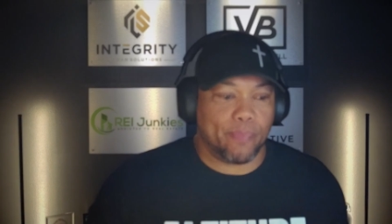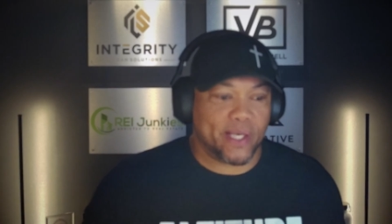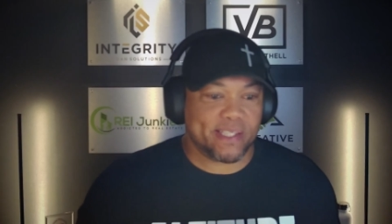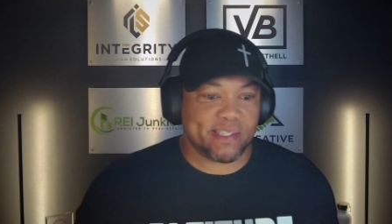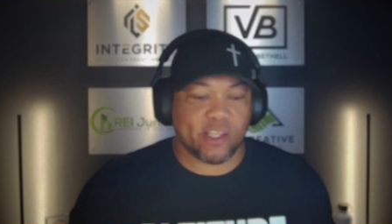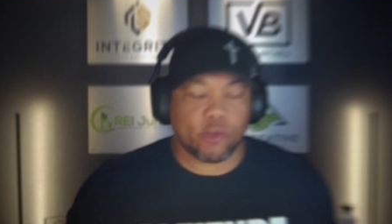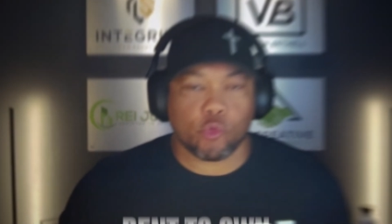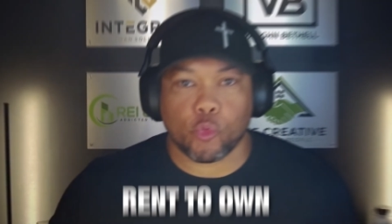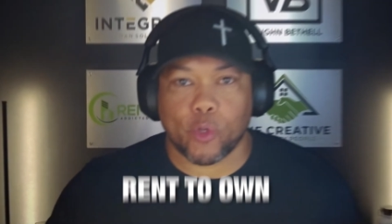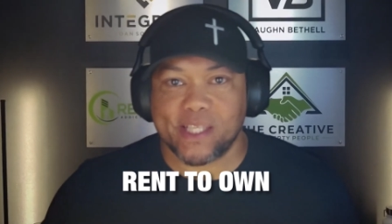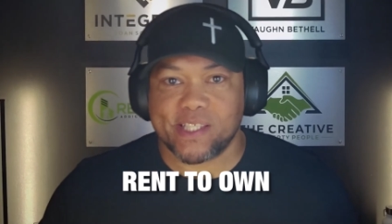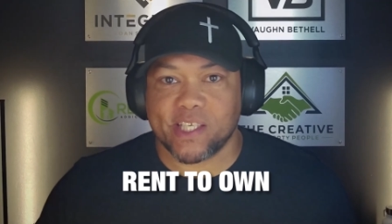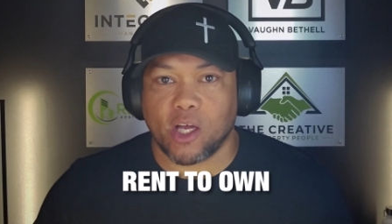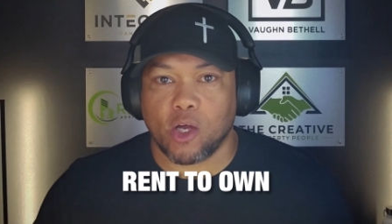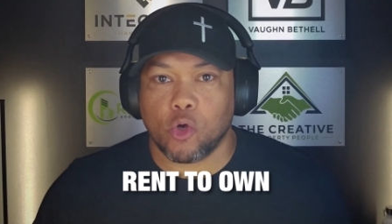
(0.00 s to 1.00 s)
But it's the
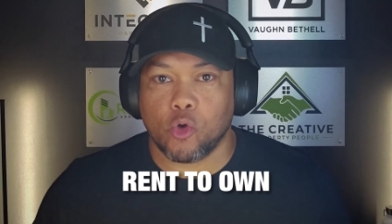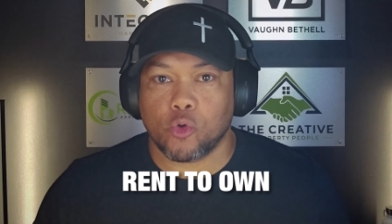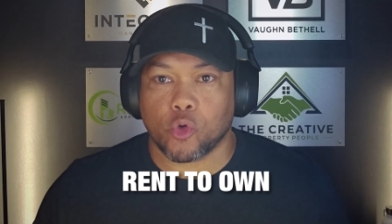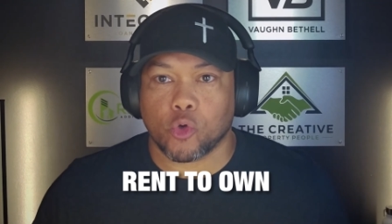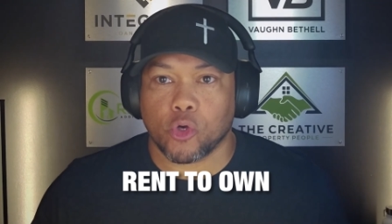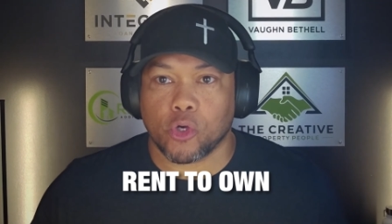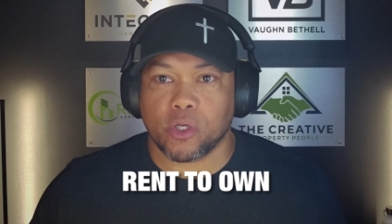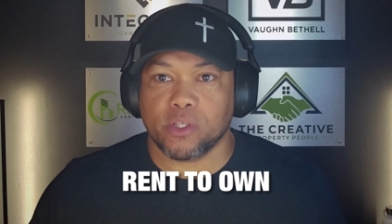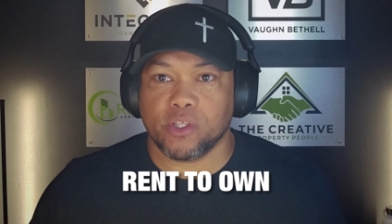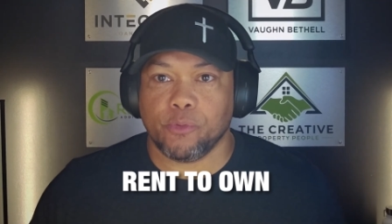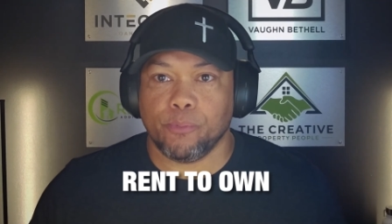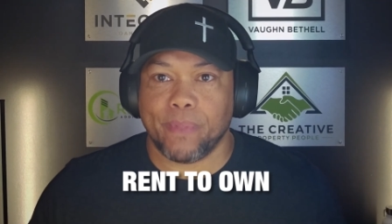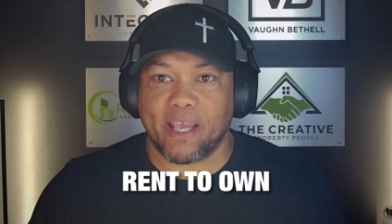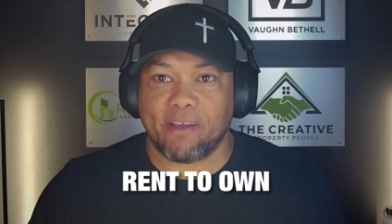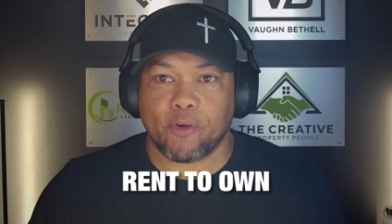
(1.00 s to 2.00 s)
rent to own, or you
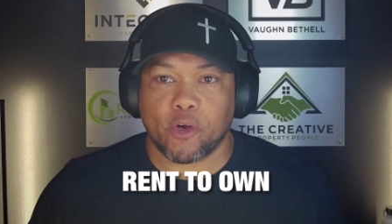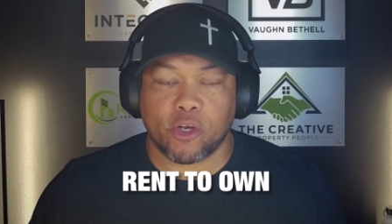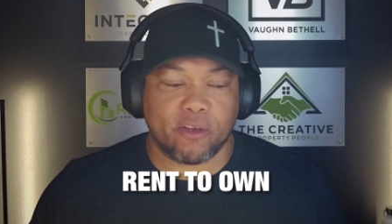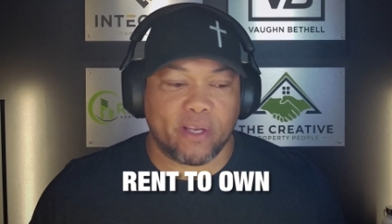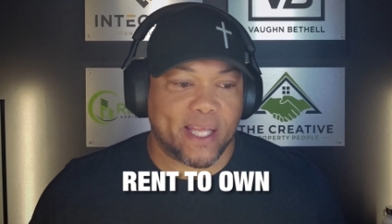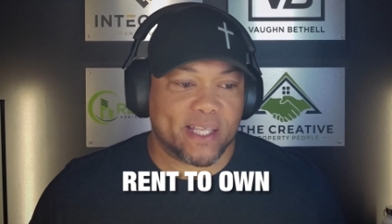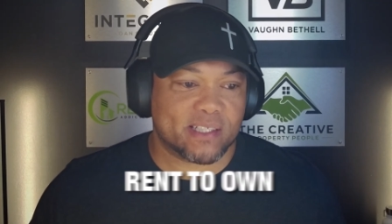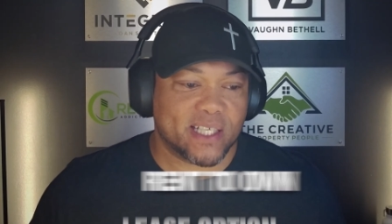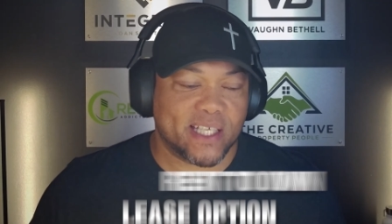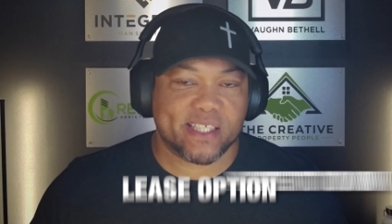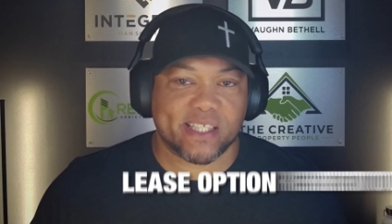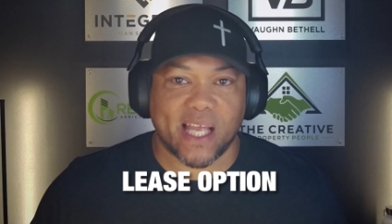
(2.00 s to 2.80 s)
may have heard it as lease